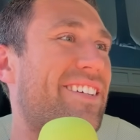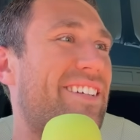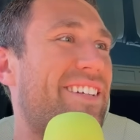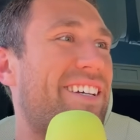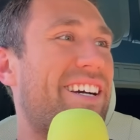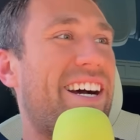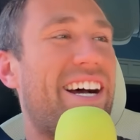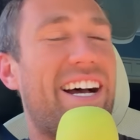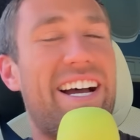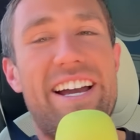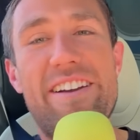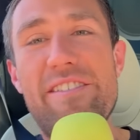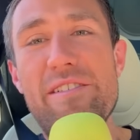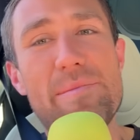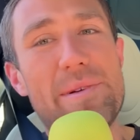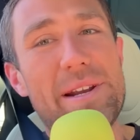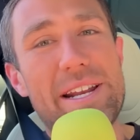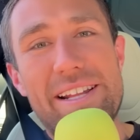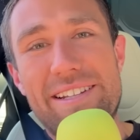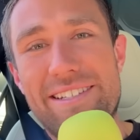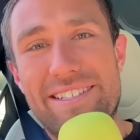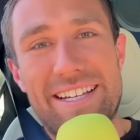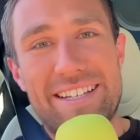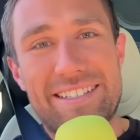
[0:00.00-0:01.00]
Uh, everybody
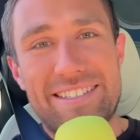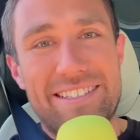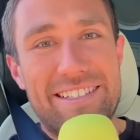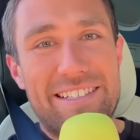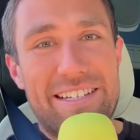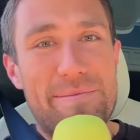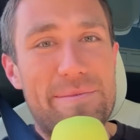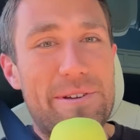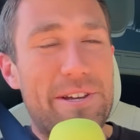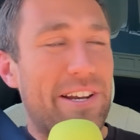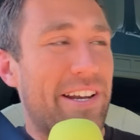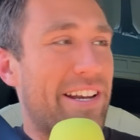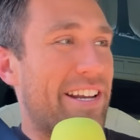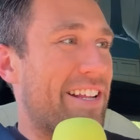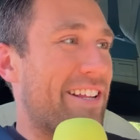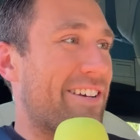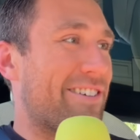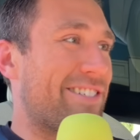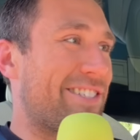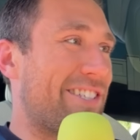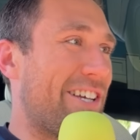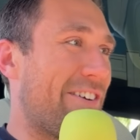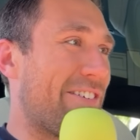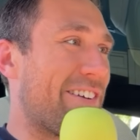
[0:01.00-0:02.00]
in the Tesla community, they're
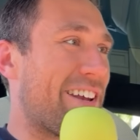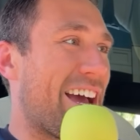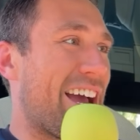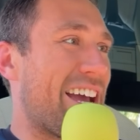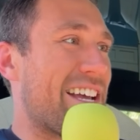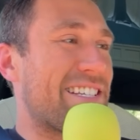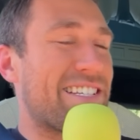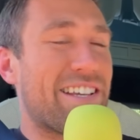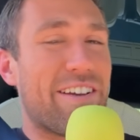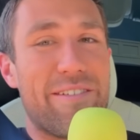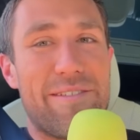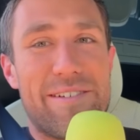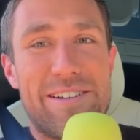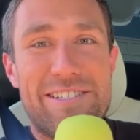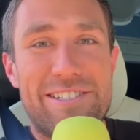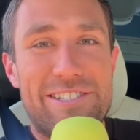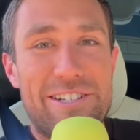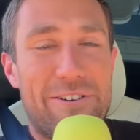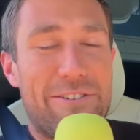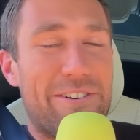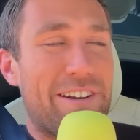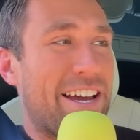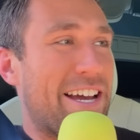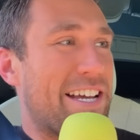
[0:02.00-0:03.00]
so nice. Everybody's
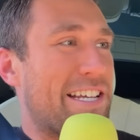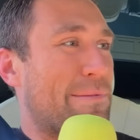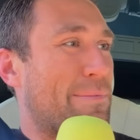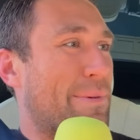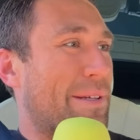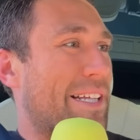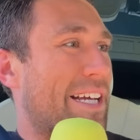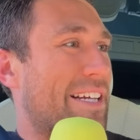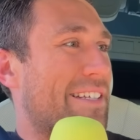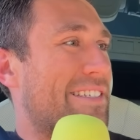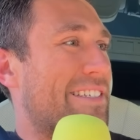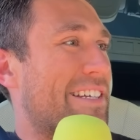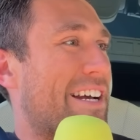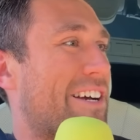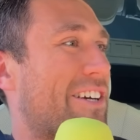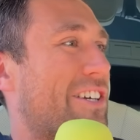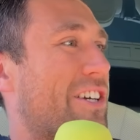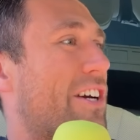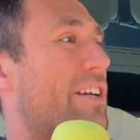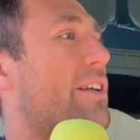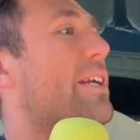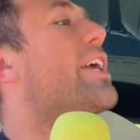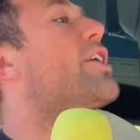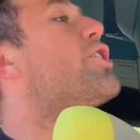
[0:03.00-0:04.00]
so nice, but that's not
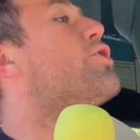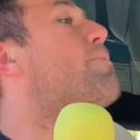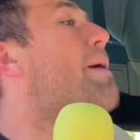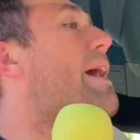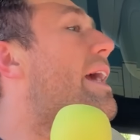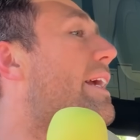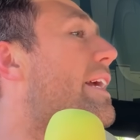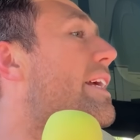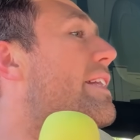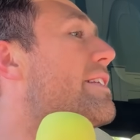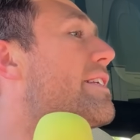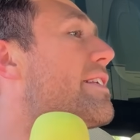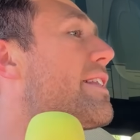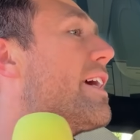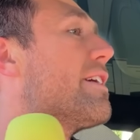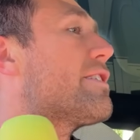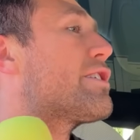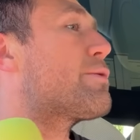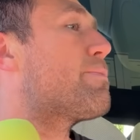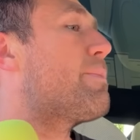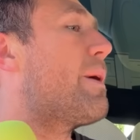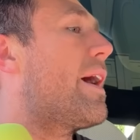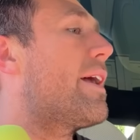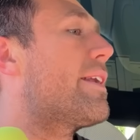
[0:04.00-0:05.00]
good. Can you back into that
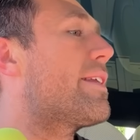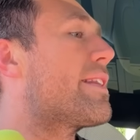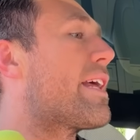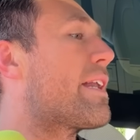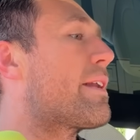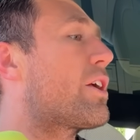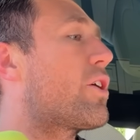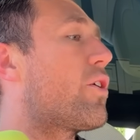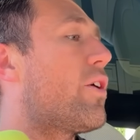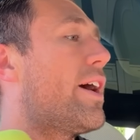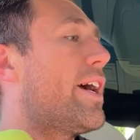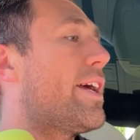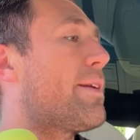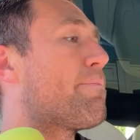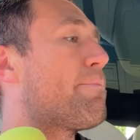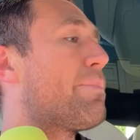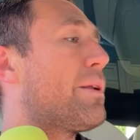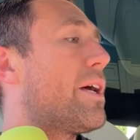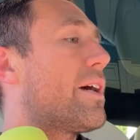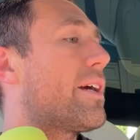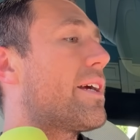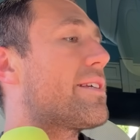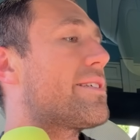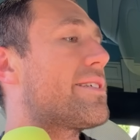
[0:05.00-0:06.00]
spot and then go ahead and
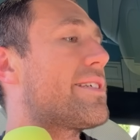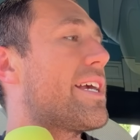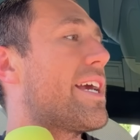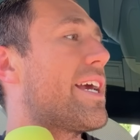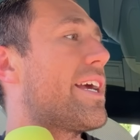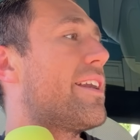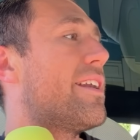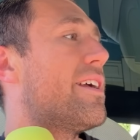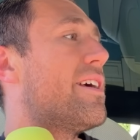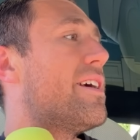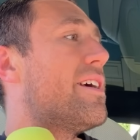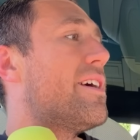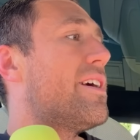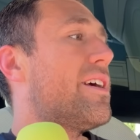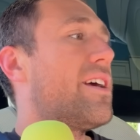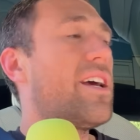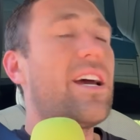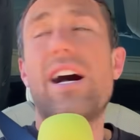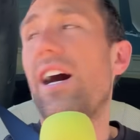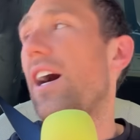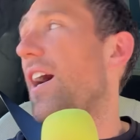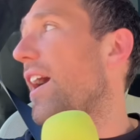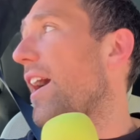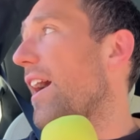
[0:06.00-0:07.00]
plug us in?
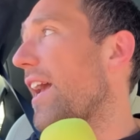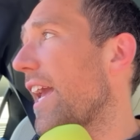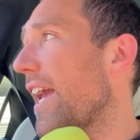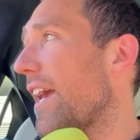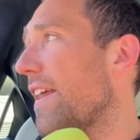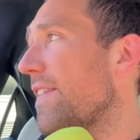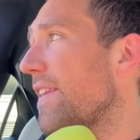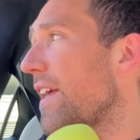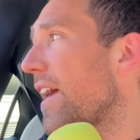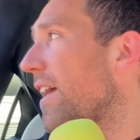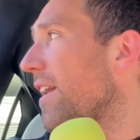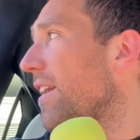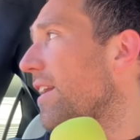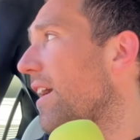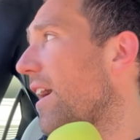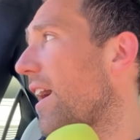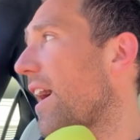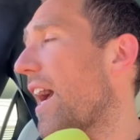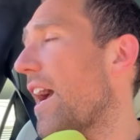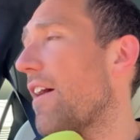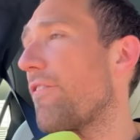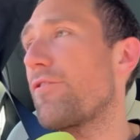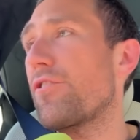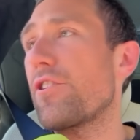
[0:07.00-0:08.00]
Uh, and then uh,
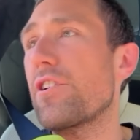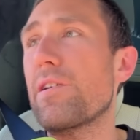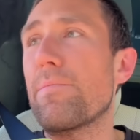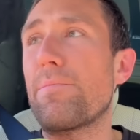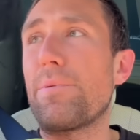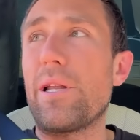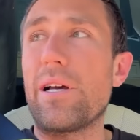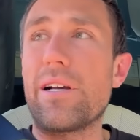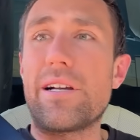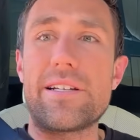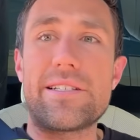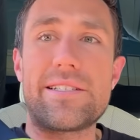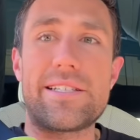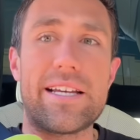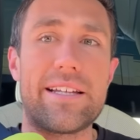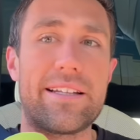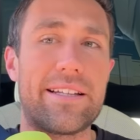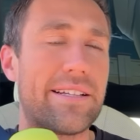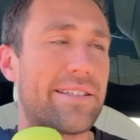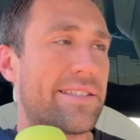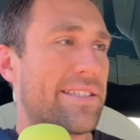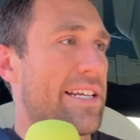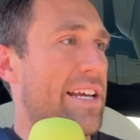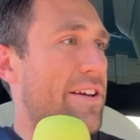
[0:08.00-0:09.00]
after you plug us in,
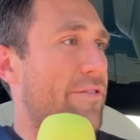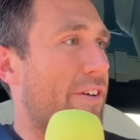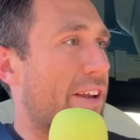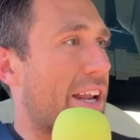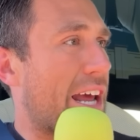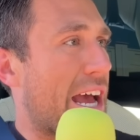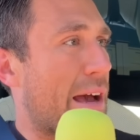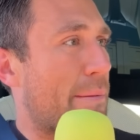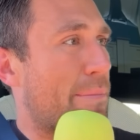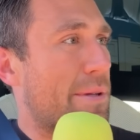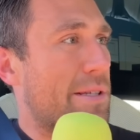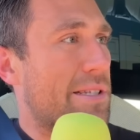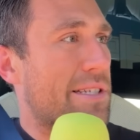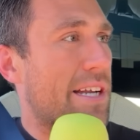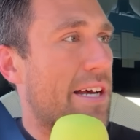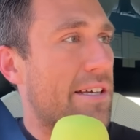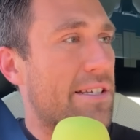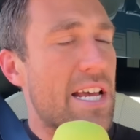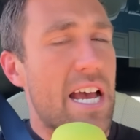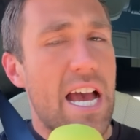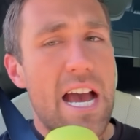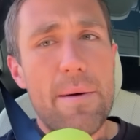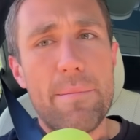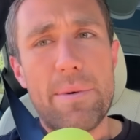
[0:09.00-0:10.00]
let's see if it happens to us.
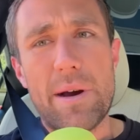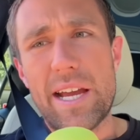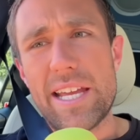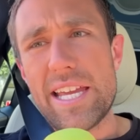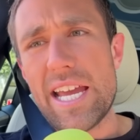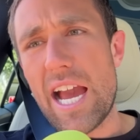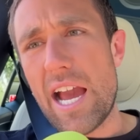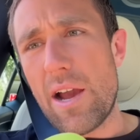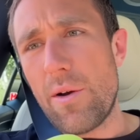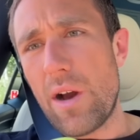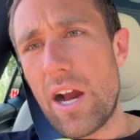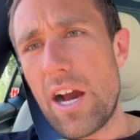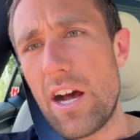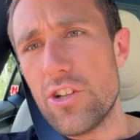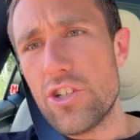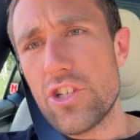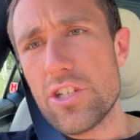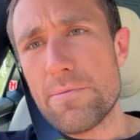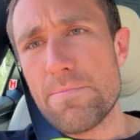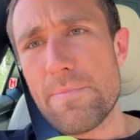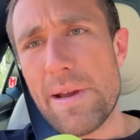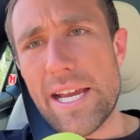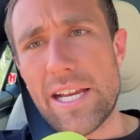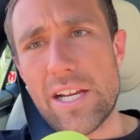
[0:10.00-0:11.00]
But yeah, I'll
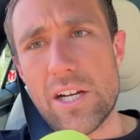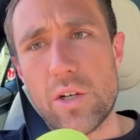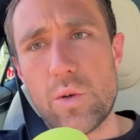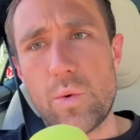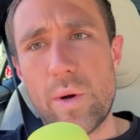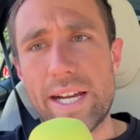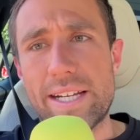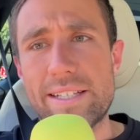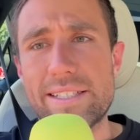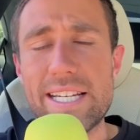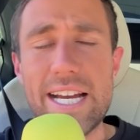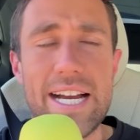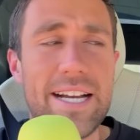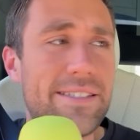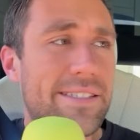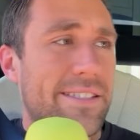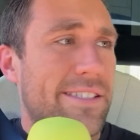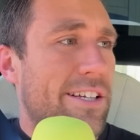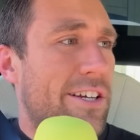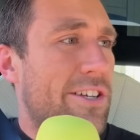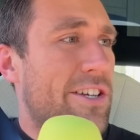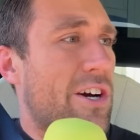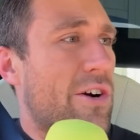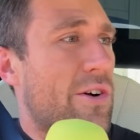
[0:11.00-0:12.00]
just make a quick
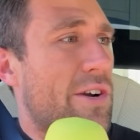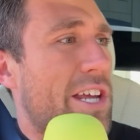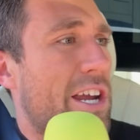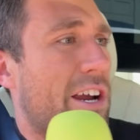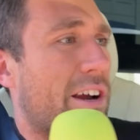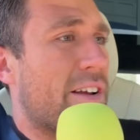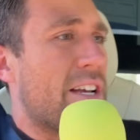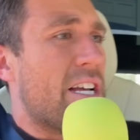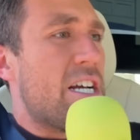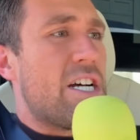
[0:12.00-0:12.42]
Tesla note here.